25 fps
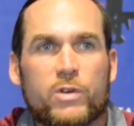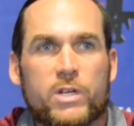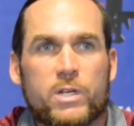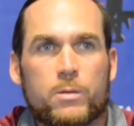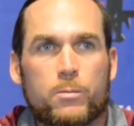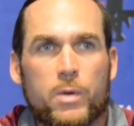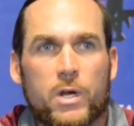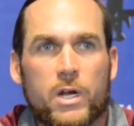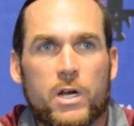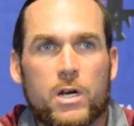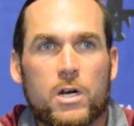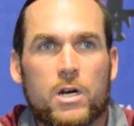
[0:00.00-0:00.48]

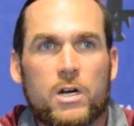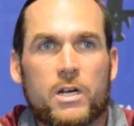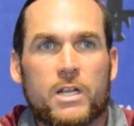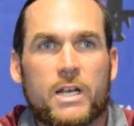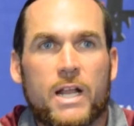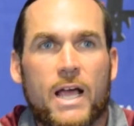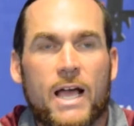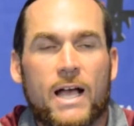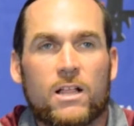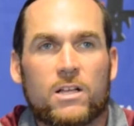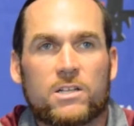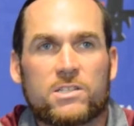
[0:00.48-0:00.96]
Reed Baird
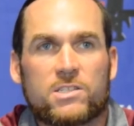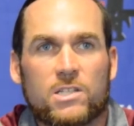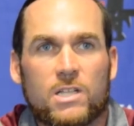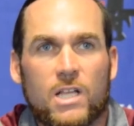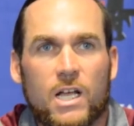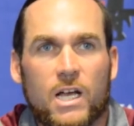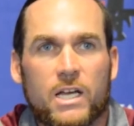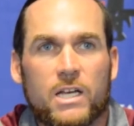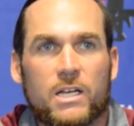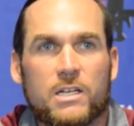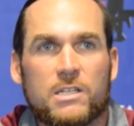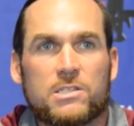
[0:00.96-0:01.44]
and Alex
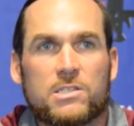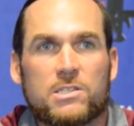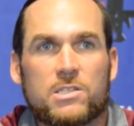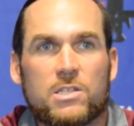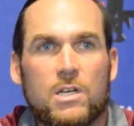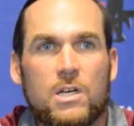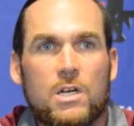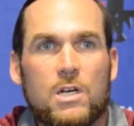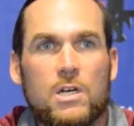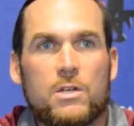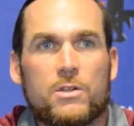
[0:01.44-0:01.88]
Elias.